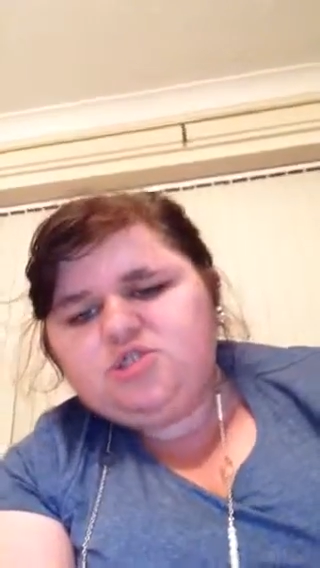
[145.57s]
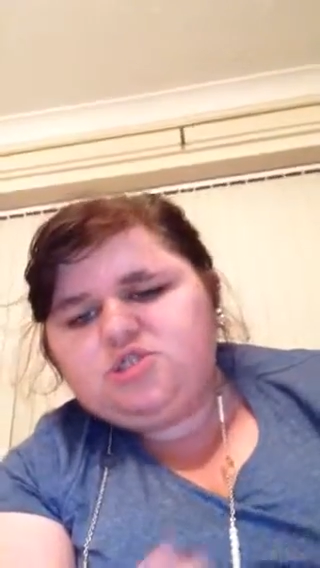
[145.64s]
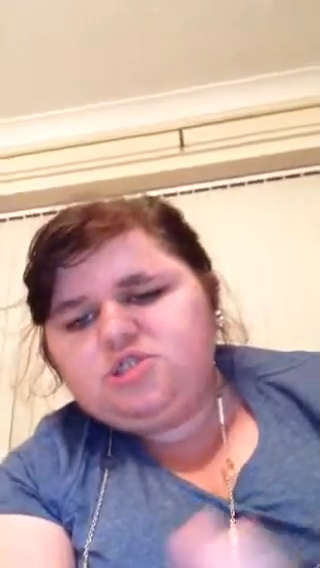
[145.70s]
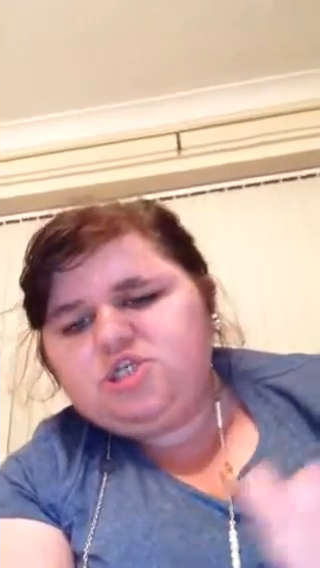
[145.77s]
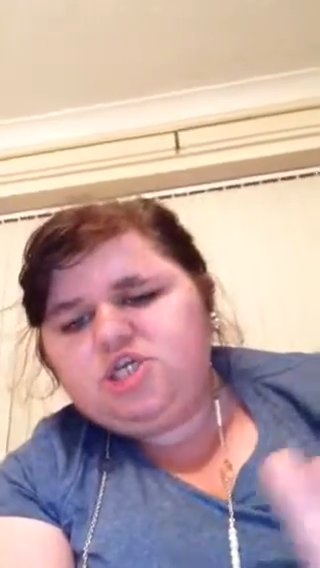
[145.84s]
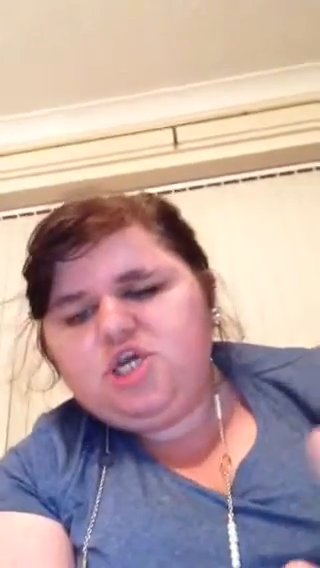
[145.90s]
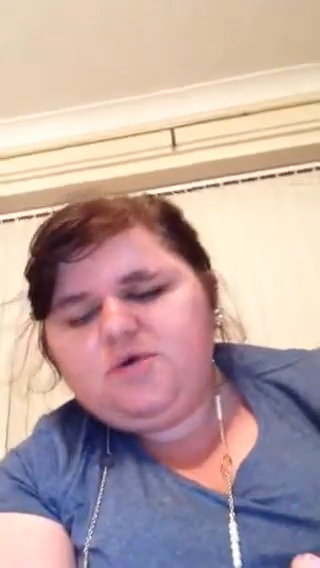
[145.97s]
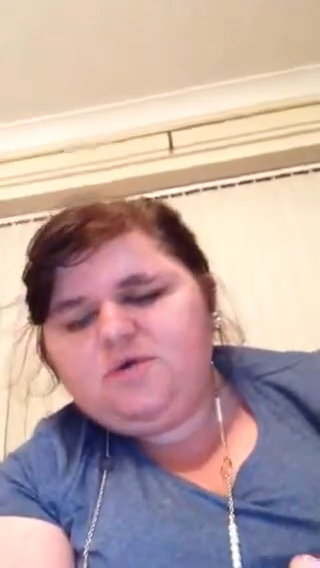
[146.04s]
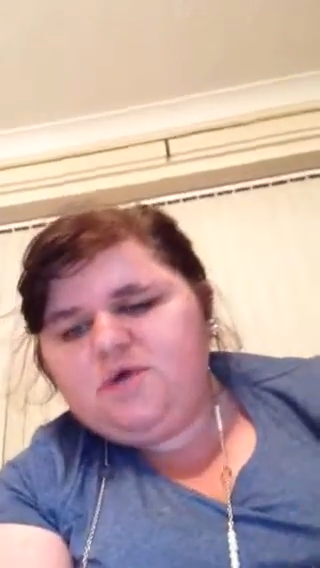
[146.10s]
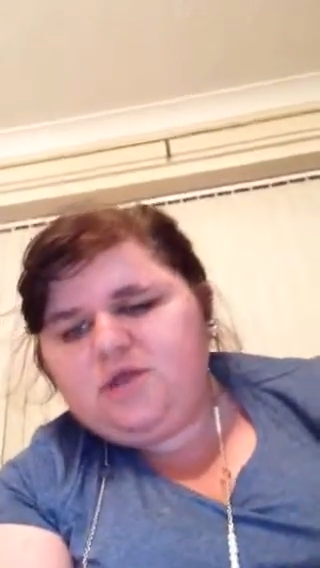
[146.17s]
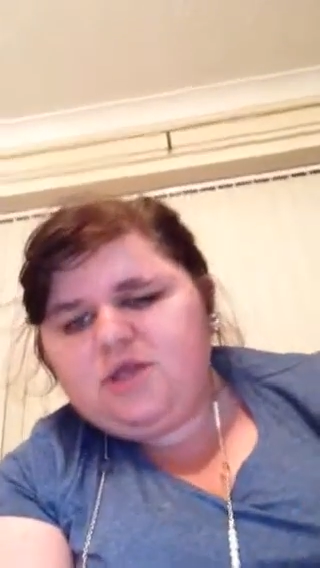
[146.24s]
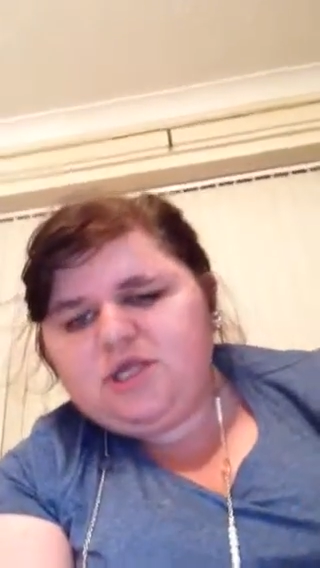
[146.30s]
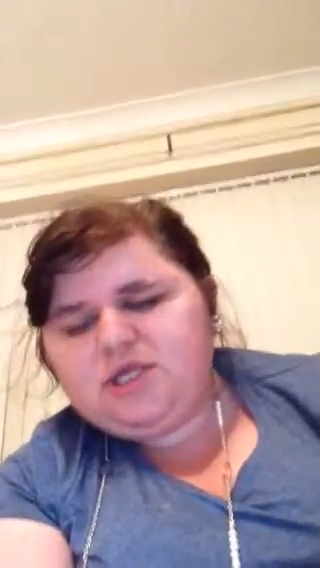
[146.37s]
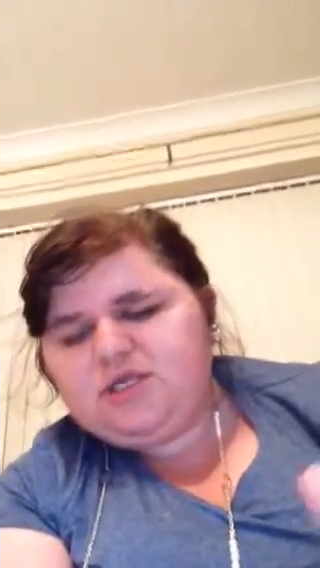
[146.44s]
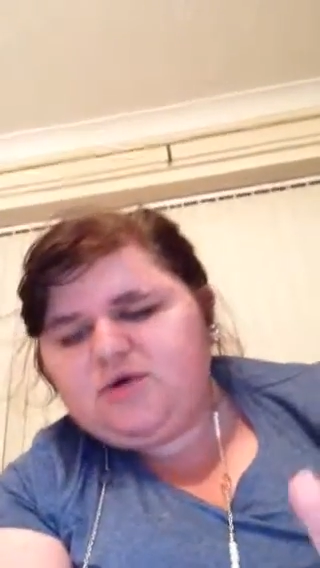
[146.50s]

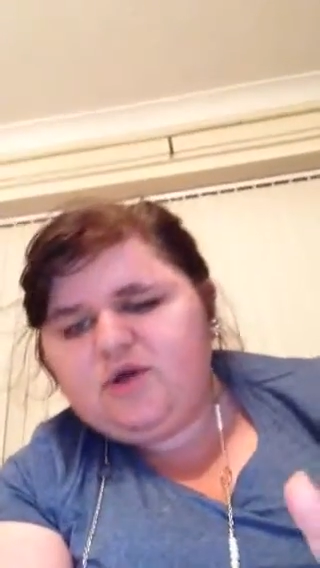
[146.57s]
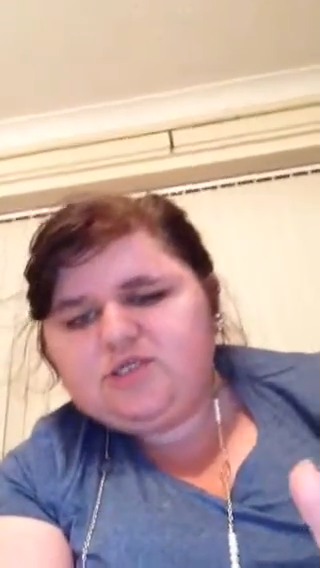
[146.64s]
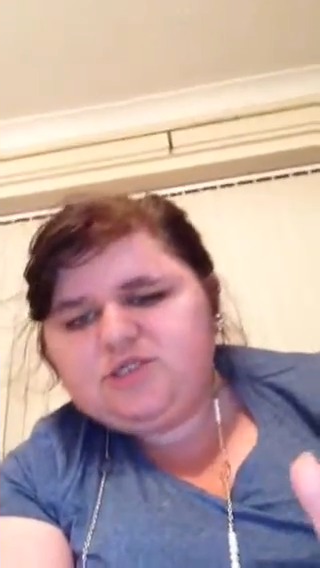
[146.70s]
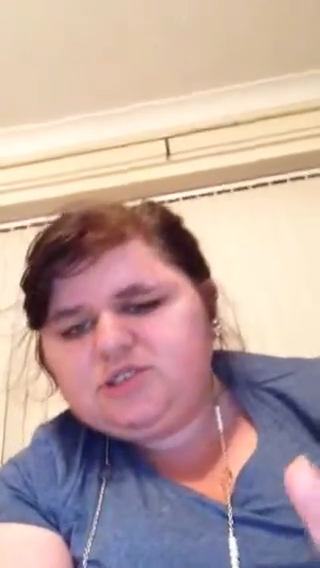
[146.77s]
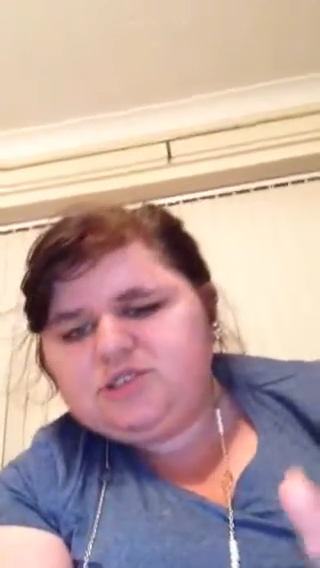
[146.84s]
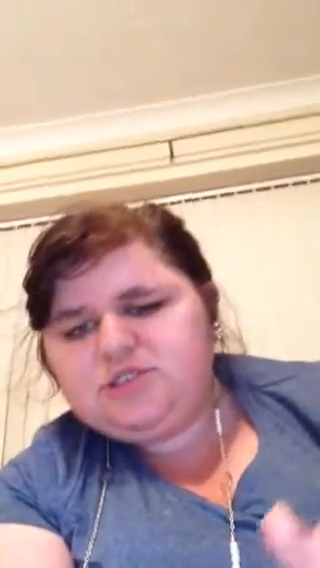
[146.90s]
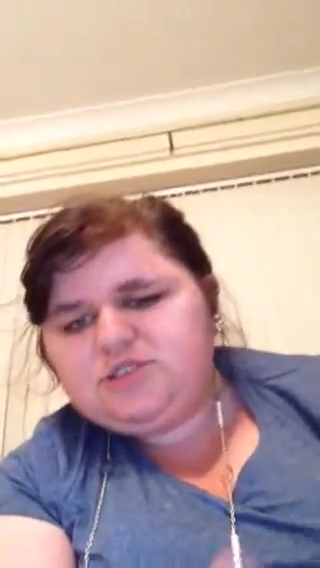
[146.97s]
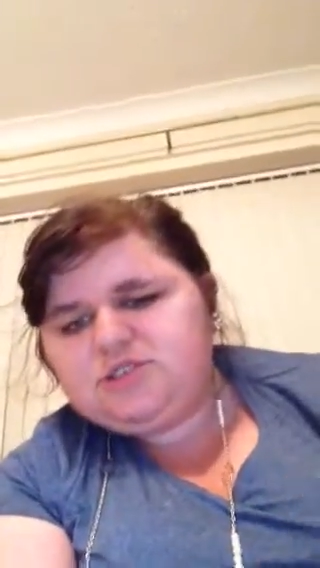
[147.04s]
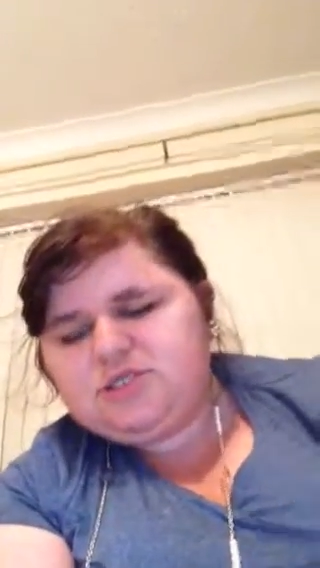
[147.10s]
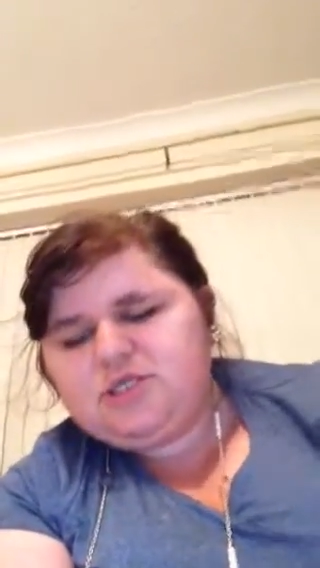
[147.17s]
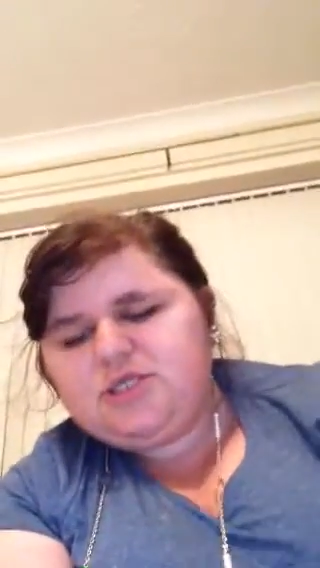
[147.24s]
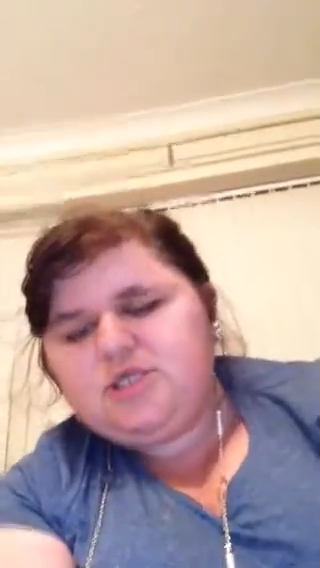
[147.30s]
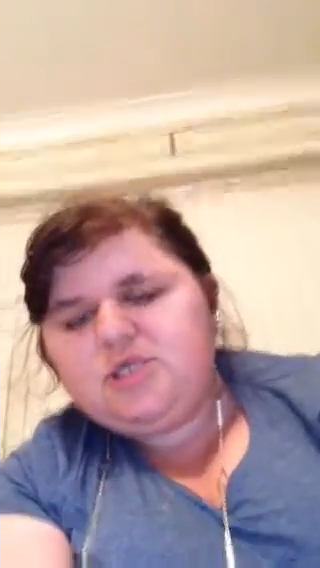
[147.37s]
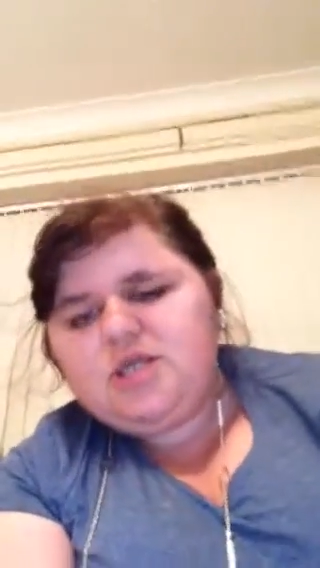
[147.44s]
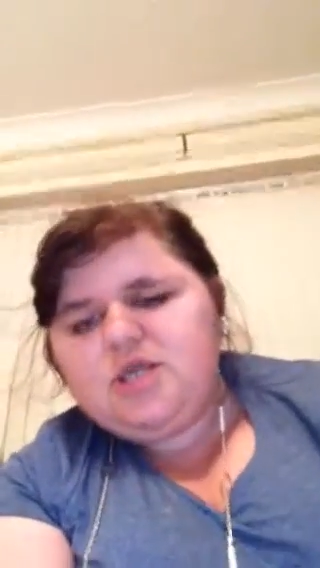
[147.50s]
Q&A questions
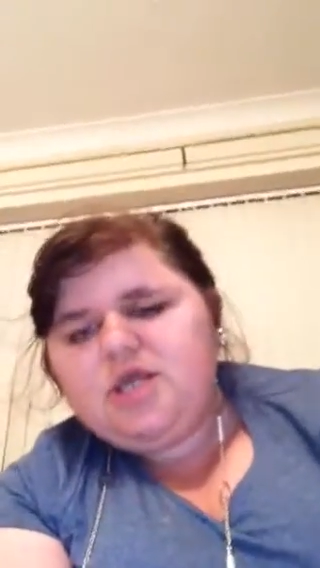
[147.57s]
and